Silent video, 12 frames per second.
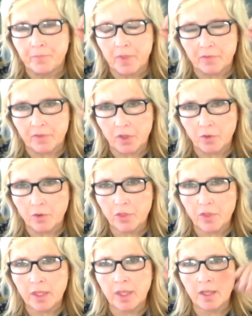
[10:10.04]
If you're
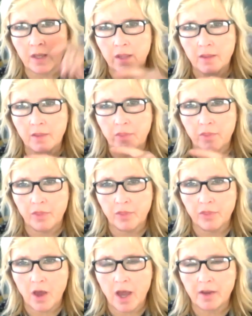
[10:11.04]
thinking the
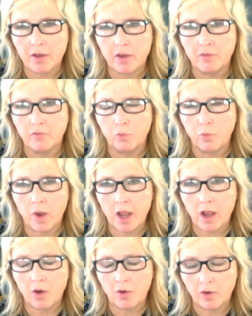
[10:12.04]
thought of,
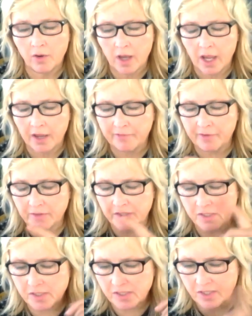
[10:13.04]
wow, I feel
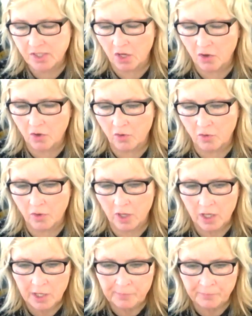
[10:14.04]
so
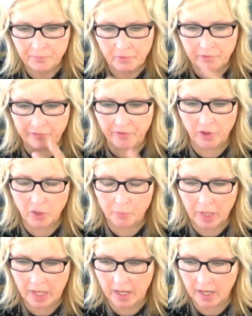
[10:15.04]
full of
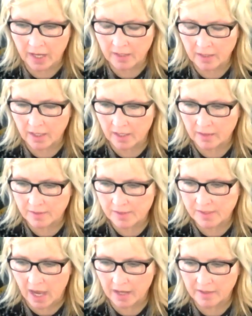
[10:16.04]
pain and
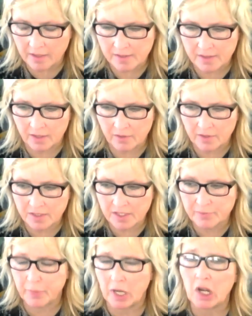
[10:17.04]
sadness and
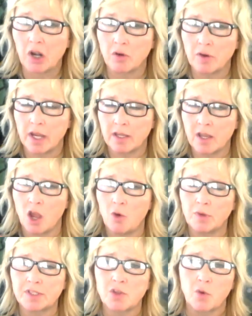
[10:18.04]
despair right now,
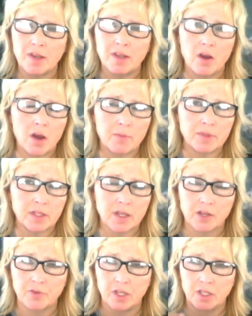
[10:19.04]
what's going on with the
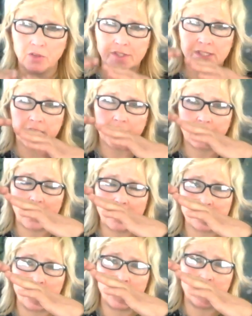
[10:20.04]
country, and you see it
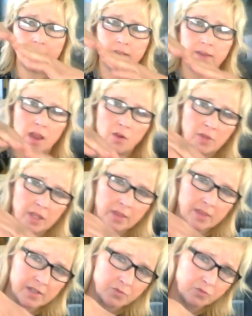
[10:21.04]
as going down like
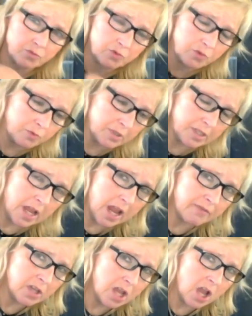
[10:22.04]
this, ooh, we're
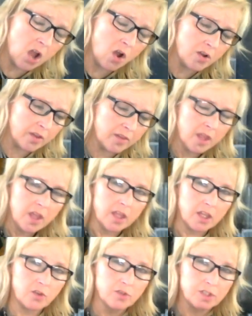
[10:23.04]
diving down, and
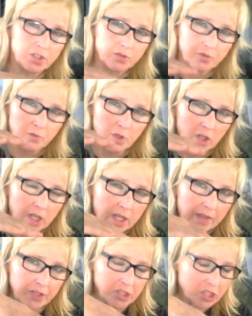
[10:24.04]
you're looking
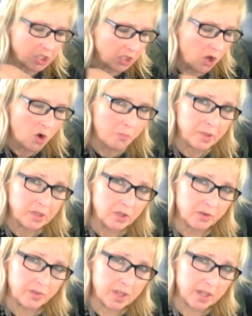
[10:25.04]
at the slope and
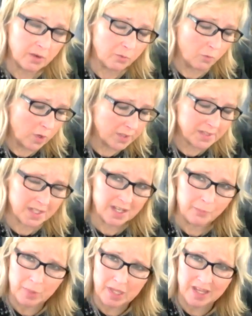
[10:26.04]
you're thinking what's going
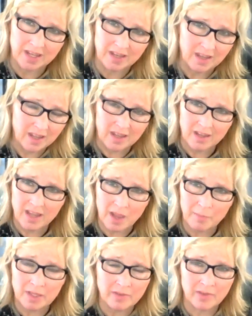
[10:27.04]
to be
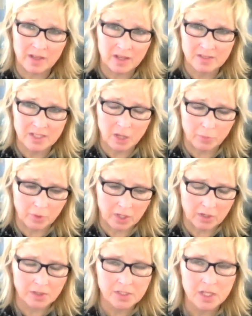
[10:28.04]
coming in the next couple
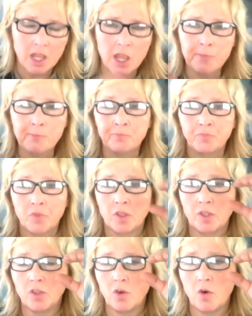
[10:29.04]
years,
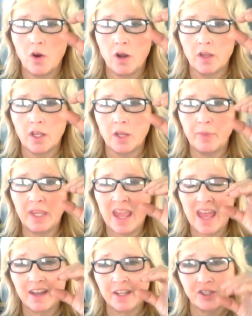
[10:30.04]
you're going to be
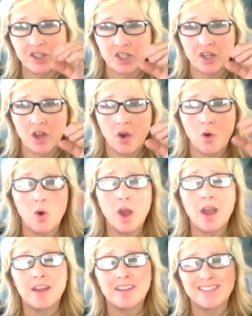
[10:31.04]
adding snow
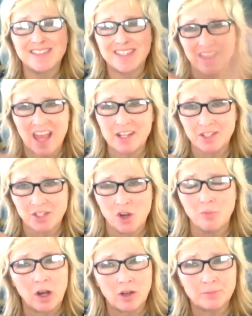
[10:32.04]
to that
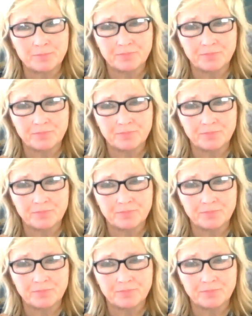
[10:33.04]
snowball.